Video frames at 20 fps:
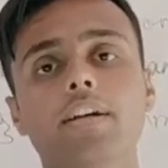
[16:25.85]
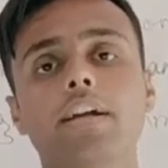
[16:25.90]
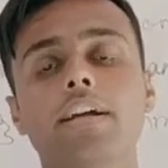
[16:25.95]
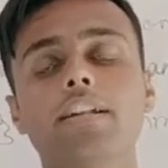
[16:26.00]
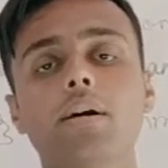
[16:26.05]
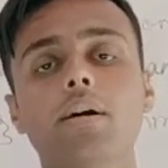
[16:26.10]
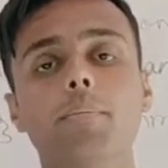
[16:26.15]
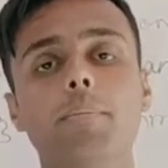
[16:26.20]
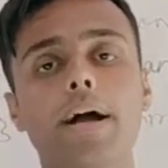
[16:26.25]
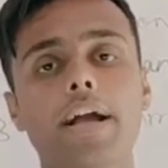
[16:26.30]

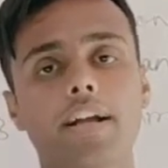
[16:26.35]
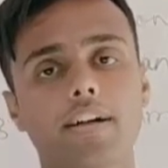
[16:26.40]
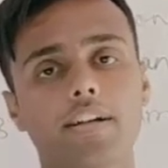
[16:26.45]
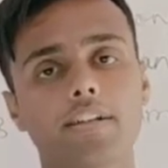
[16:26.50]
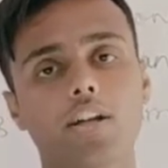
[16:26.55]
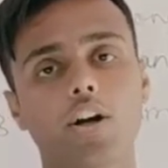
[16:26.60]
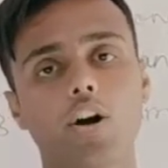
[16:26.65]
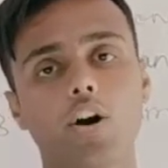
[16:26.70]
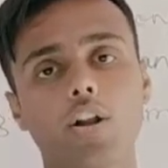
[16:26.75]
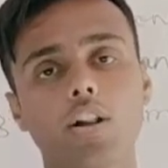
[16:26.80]
in the
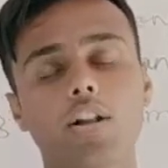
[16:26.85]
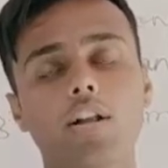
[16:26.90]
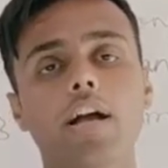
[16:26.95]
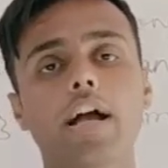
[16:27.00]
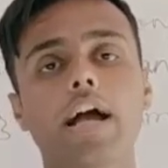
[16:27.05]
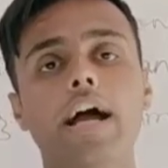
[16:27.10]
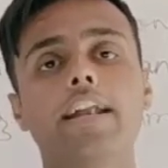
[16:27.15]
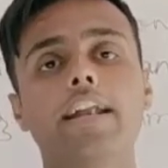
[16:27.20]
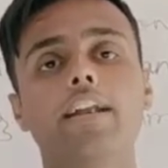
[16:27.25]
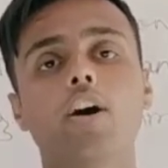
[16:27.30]
banquet
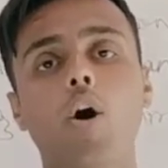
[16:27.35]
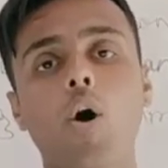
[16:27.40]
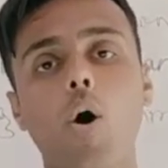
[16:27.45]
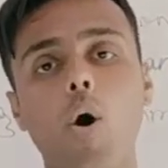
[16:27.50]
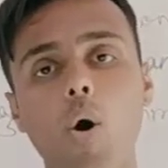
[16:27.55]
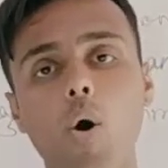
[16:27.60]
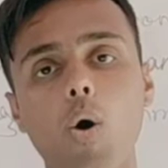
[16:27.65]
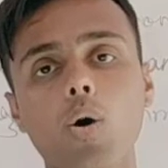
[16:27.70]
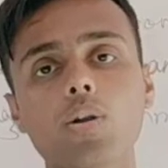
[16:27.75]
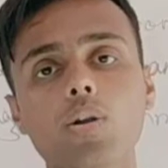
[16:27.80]
hall and
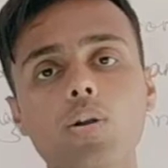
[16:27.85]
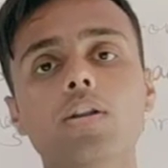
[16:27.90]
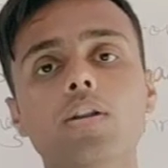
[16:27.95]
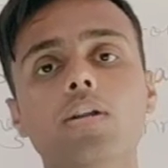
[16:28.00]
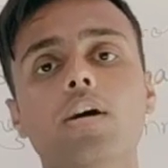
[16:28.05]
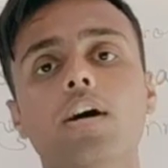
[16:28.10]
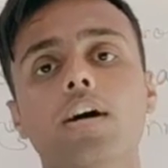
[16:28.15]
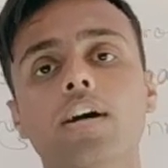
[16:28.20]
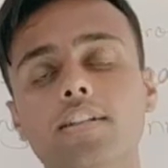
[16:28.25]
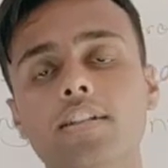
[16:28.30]

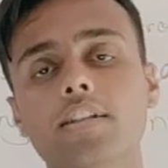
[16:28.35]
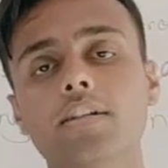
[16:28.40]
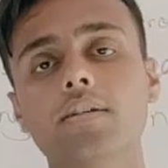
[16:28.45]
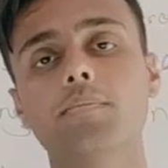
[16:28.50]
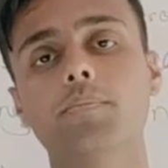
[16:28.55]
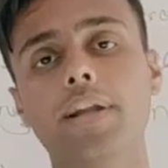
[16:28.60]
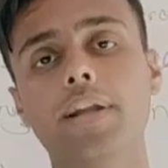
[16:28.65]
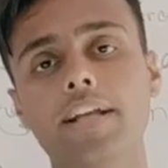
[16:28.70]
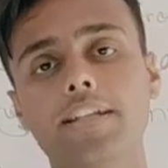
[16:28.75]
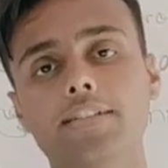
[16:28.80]
all
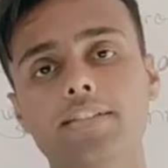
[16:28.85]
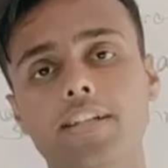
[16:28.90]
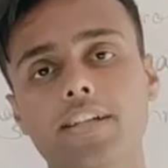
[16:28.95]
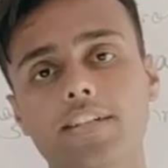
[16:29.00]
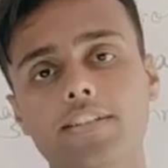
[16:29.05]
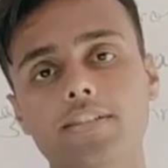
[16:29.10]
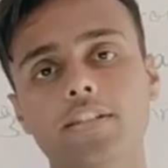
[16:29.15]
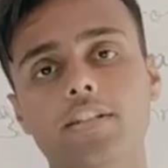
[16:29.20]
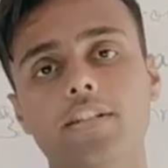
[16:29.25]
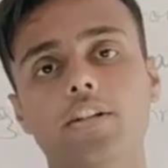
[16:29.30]
other
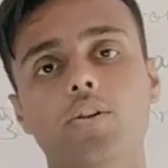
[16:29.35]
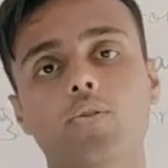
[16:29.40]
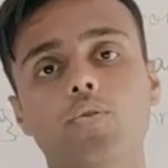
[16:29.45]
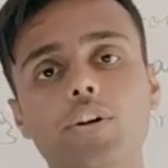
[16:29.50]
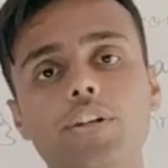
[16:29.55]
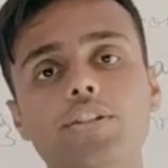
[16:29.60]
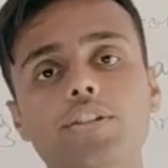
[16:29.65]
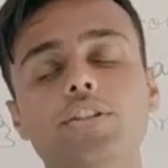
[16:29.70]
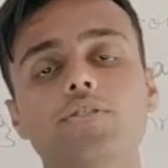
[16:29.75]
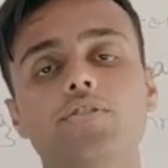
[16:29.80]
places
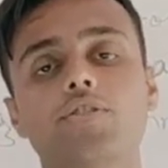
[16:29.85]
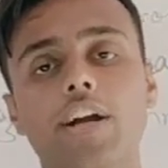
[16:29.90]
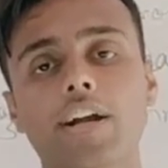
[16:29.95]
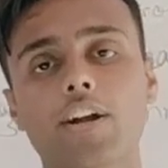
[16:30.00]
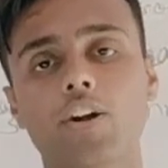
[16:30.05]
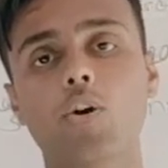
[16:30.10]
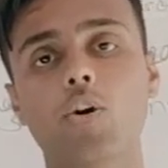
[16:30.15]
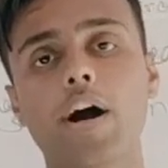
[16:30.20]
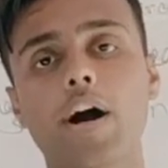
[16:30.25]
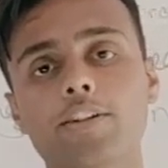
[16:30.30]
which is
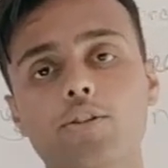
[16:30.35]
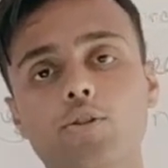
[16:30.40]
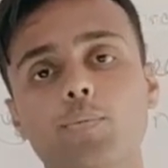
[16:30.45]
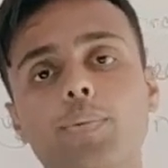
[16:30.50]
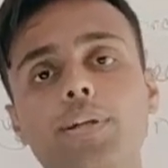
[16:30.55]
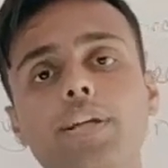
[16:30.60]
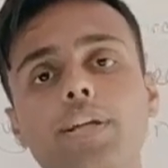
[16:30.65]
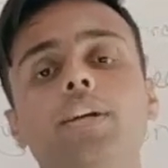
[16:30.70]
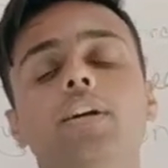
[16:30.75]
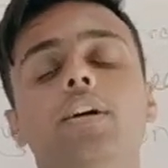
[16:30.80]
required
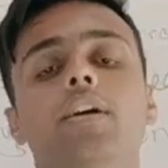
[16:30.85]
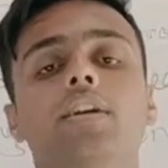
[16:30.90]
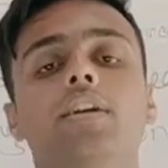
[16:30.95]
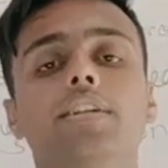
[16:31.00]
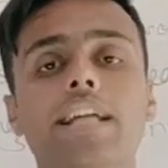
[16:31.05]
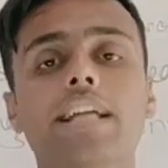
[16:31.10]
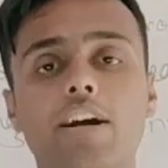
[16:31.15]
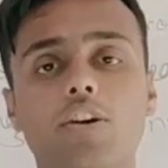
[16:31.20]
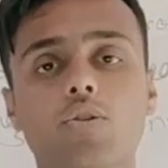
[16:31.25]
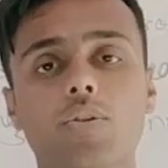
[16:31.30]
to be
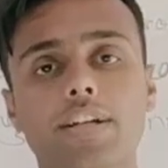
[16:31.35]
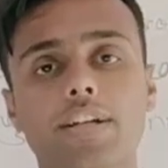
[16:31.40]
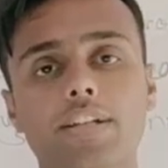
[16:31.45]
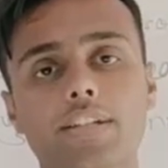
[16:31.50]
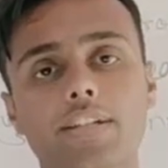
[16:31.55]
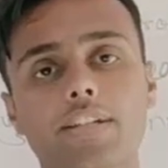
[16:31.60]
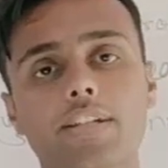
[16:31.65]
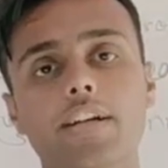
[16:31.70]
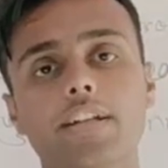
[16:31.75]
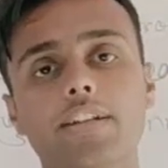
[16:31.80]

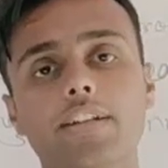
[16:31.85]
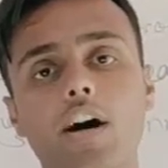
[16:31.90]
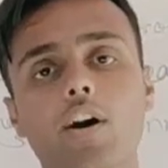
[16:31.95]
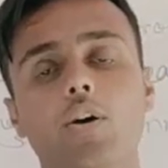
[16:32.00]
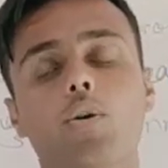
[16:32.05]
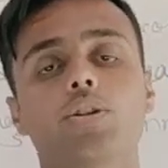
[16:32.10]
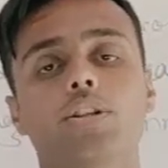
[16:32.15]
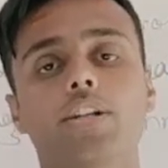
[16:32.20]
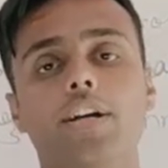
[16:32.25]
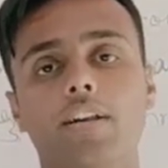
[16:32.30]
decorated in the
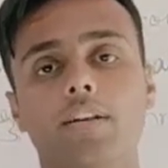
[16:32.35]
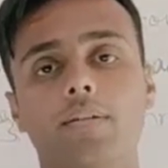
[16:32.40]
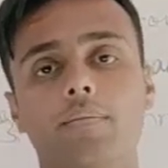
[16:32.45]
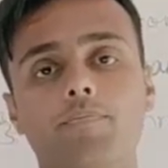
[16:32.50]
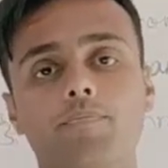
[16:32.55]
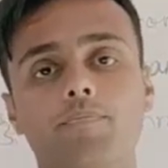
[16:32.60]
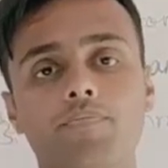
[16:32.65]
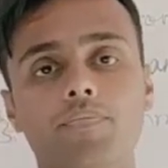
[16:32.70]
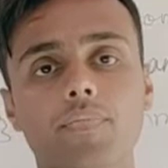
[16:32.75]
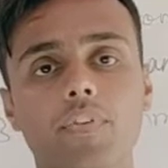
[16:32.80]

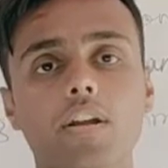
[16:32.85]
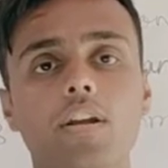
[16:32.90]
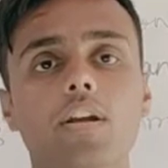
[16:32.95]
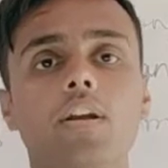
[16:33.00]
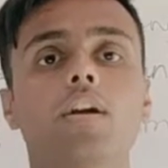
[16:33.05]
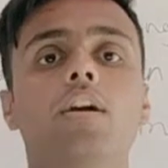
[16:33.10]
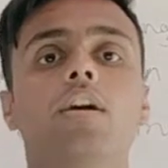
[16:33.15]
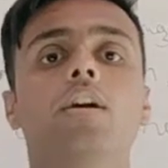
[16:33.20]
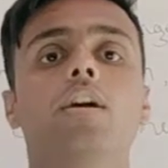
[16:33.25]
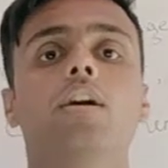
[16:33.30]
hotel.
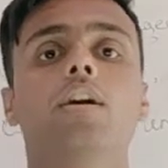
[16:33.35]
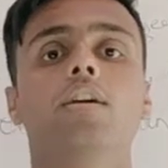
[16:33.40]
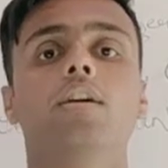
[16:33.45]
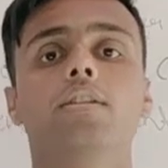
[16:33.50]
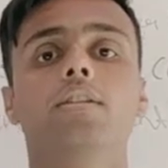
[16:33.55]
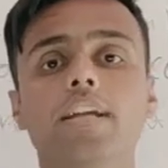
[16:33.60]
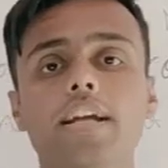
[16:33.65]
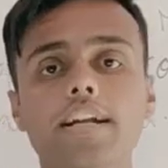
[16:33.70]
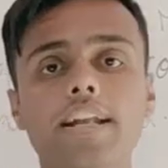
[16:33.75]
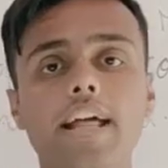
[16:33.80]

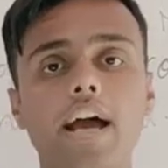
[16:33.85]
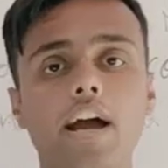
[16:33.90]
They